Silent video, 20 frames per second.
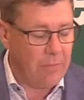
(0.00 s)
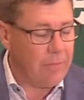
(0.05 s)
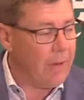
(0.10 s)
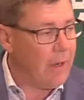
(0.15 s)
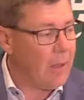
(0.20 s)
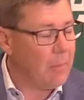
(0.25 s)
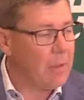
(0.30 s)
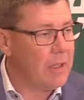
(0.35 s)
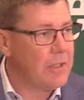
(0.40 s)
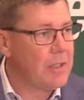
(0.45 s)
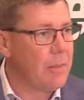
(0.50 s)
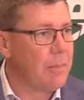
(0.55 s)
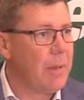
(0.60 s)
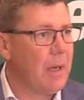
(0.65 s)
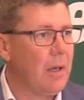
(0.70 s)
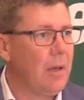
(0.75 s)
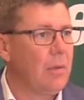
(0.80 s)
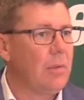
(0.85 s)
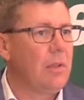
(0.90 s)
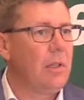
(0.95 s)
their families
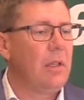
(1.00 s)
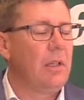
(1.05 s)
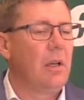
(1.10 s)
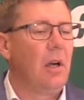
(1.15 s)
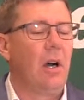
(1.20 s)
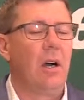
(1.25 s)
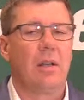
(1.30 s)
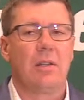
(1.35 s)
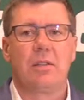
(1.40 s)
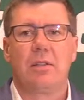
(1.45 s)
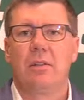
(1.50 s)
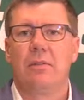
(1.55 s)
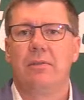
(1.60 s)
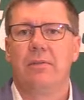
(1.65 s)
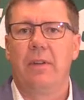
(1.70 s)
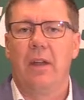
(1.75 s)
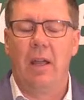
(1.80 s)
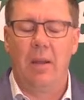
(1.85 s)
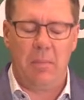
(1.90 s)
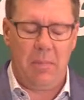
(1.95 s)
about the cost
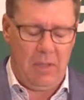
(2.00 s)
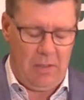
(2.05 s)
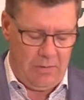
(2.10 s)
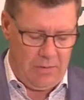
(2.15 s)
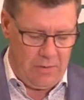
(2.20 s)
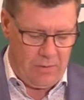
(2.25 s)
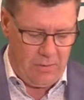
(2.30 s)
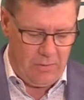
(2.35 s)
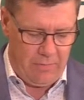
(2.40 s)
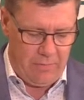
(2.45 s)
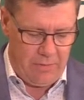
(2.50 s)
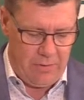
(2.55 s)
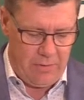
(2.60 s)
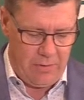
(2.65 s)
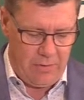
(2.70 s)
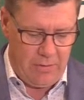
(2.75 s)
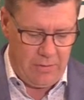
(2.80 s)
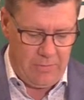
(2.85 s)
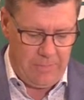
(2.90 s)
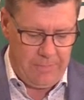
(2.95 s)
of ambulance
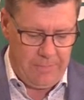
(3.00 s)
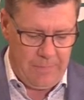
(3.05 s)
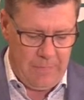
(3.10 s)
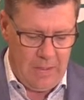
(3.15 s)
services,